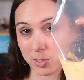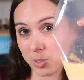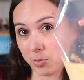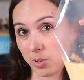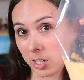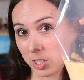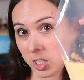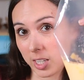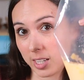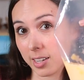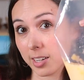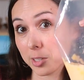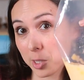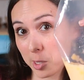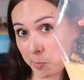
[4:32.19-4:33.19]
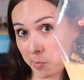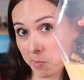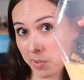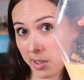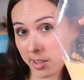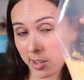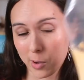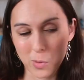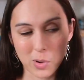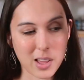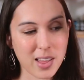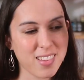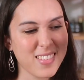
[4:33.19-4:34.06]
Sriracha and Kewpie mayo,